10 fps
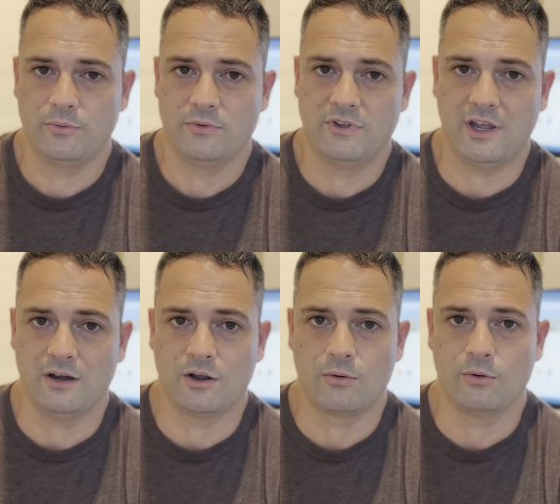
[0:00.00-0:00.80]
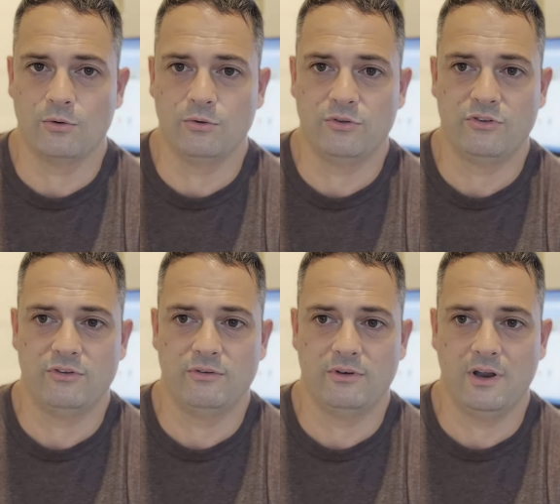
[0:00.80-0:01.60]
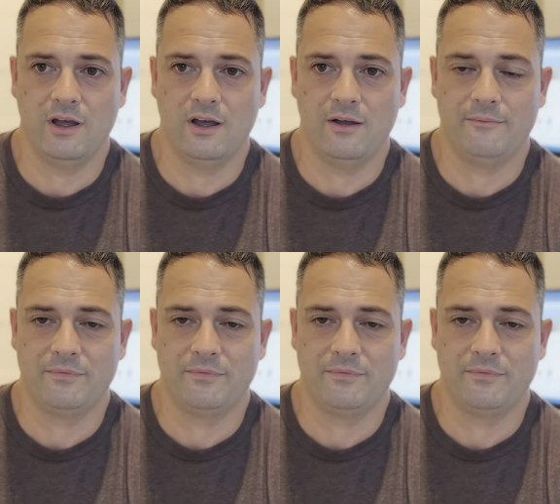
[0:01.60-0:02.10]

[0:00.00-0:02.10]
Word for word: taking a cruise um,